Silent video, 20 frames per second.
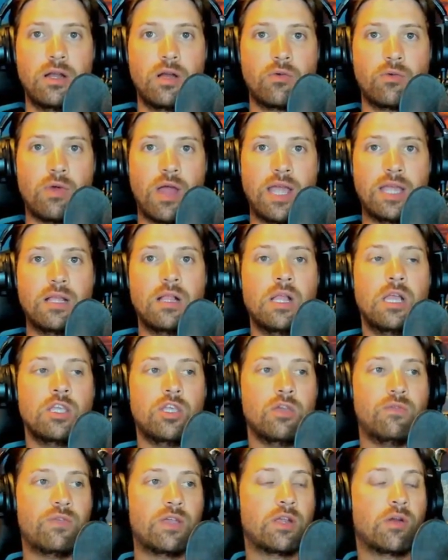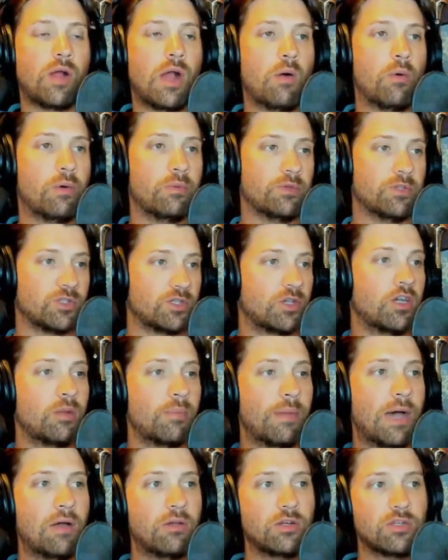right? You figure out what was good
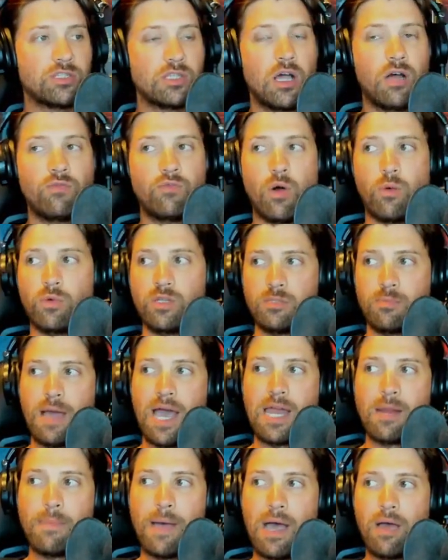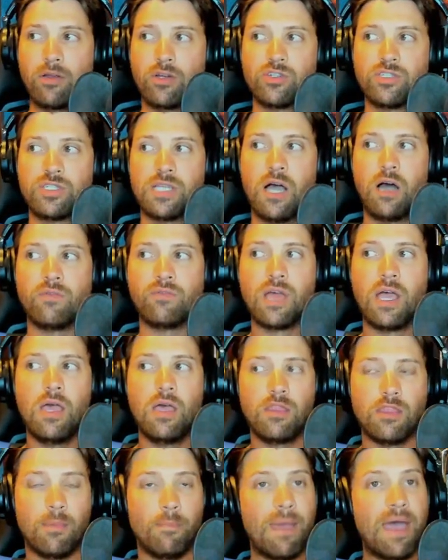about yourself, what was bad about yourself,
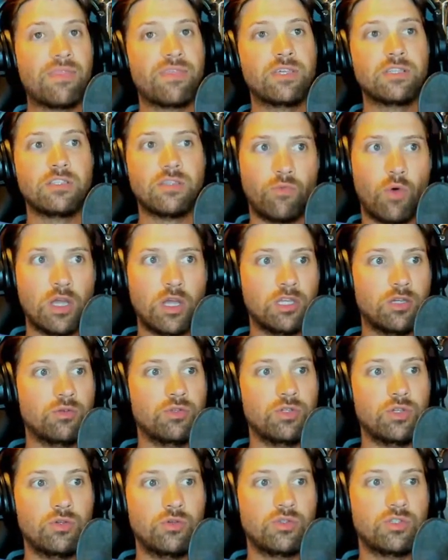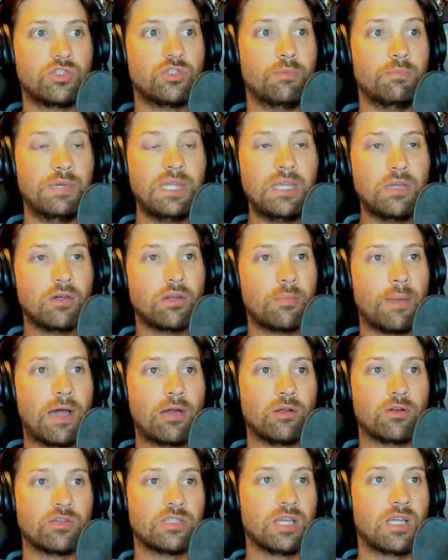the methods of what you use to be good about
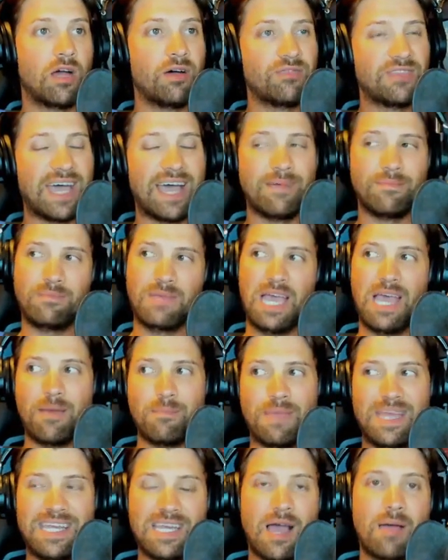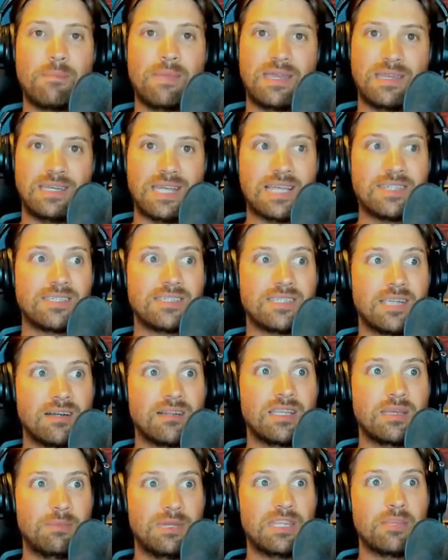yourself that may not
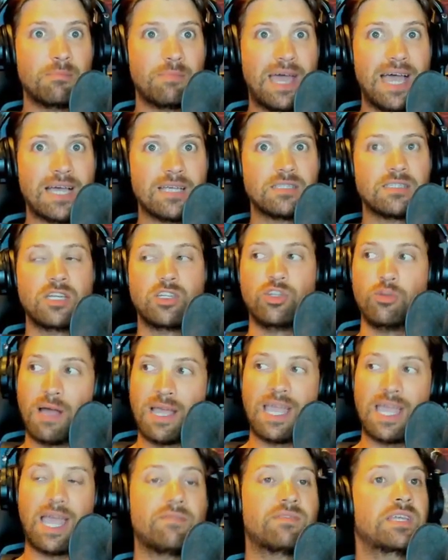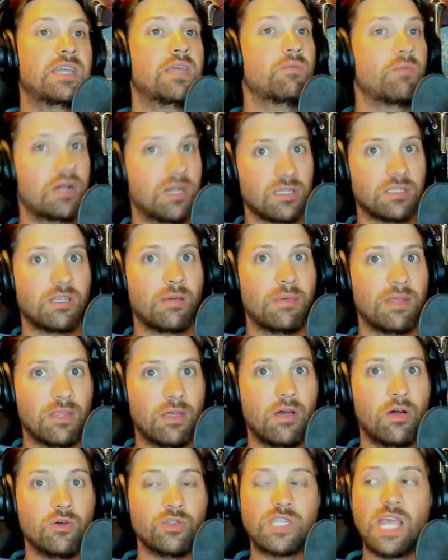necessarily be the best, and you might get rid of some of
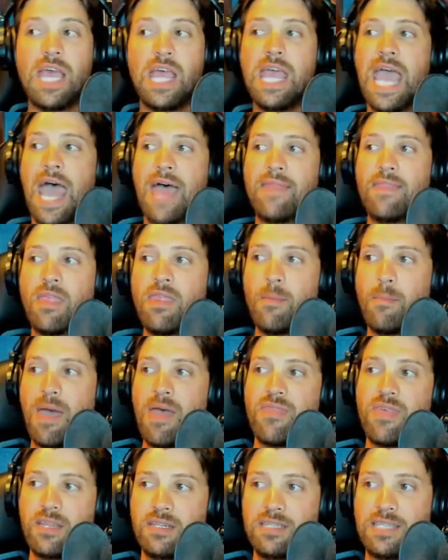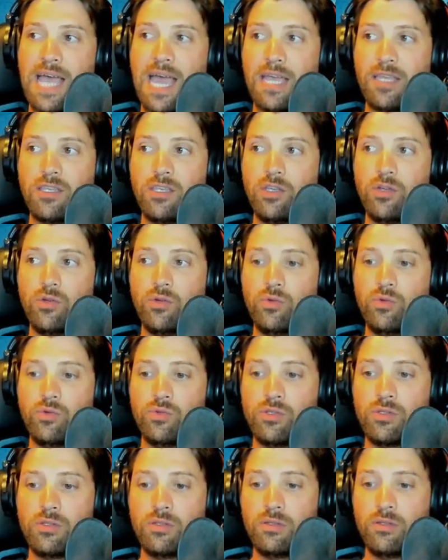those. And then the methods that you
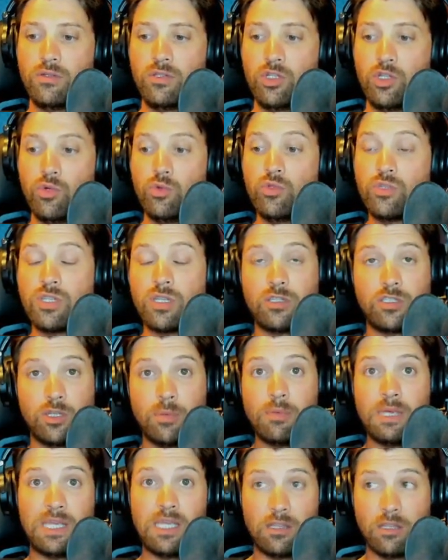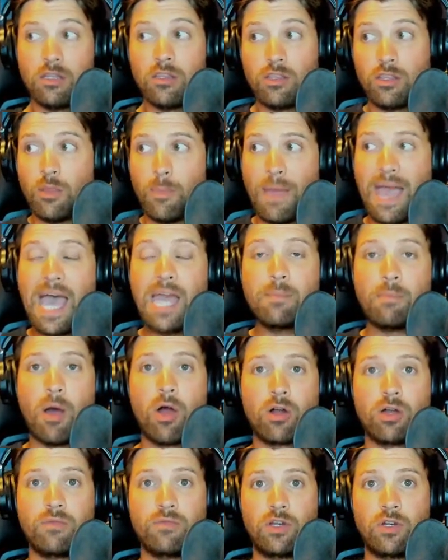use to be the bad
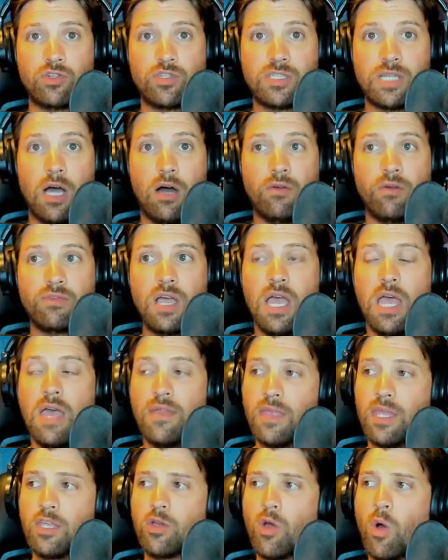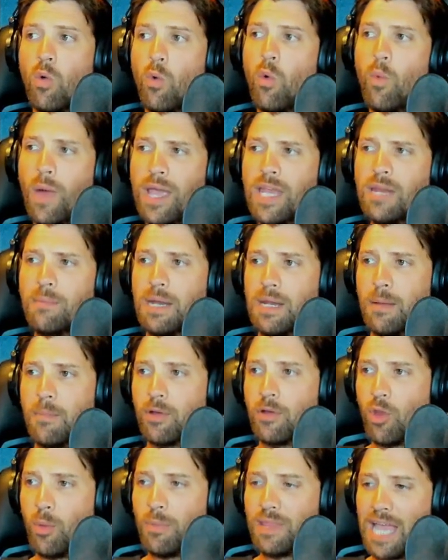part of yourself that you go, well, wait a minute,
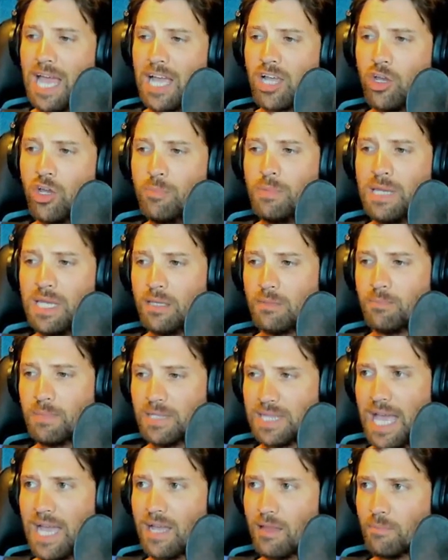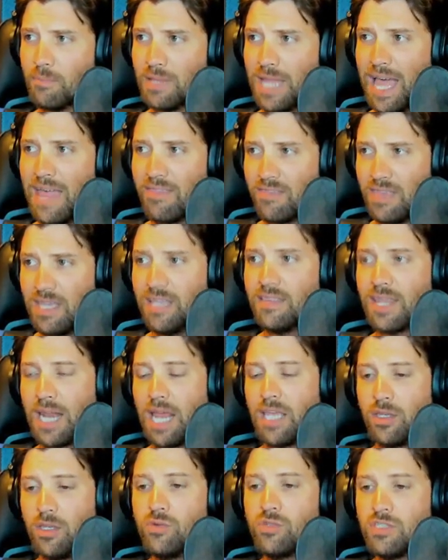but that could be, but that thing that I
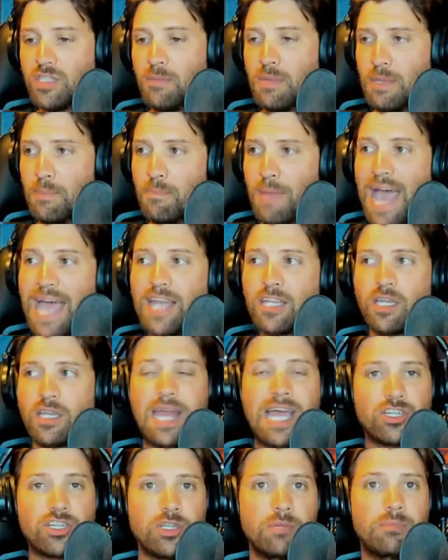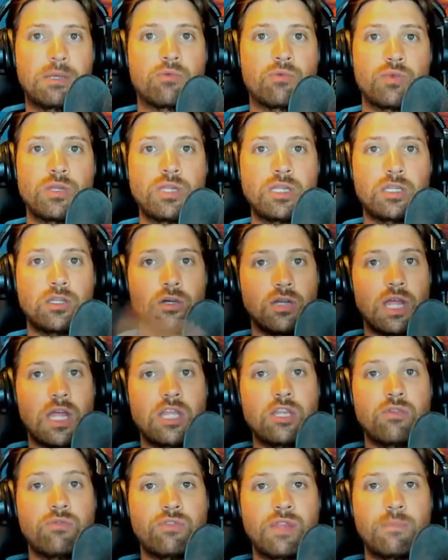use to be bad could actually be really good, and
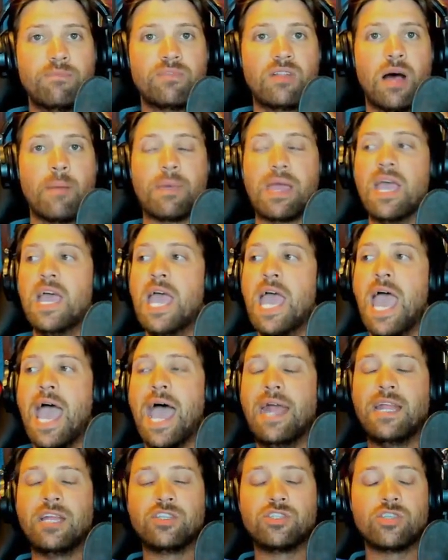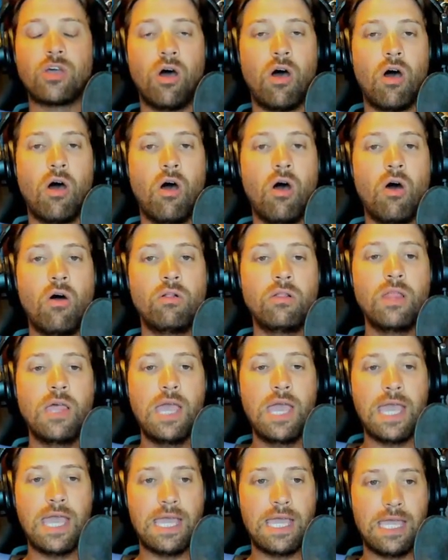you flip-flop it. And it's all
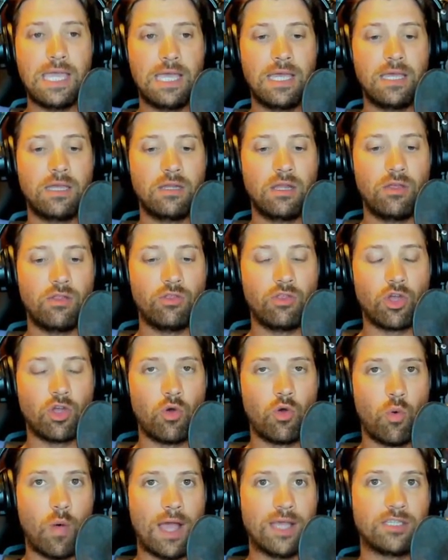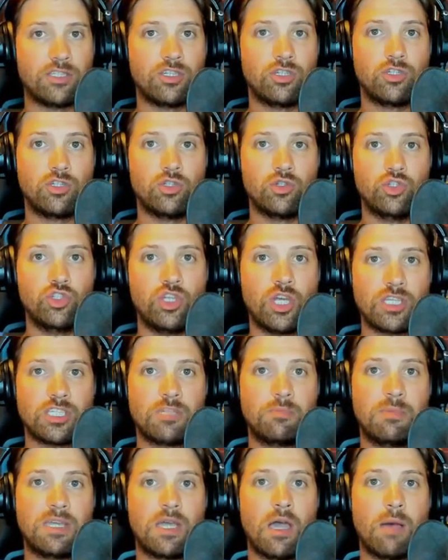in the quest to
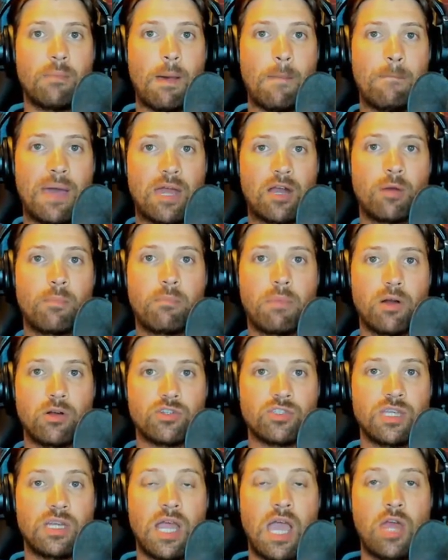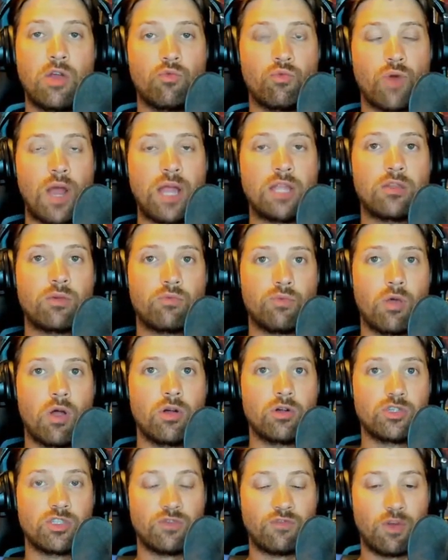just become a better person and right the
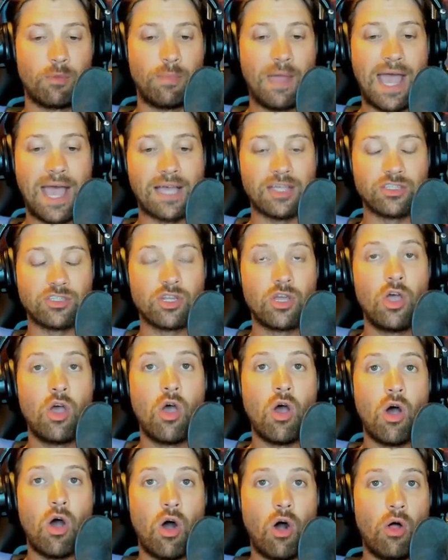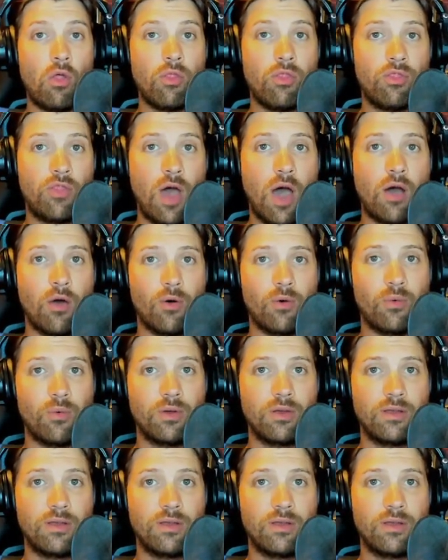wrongs of your past. Although,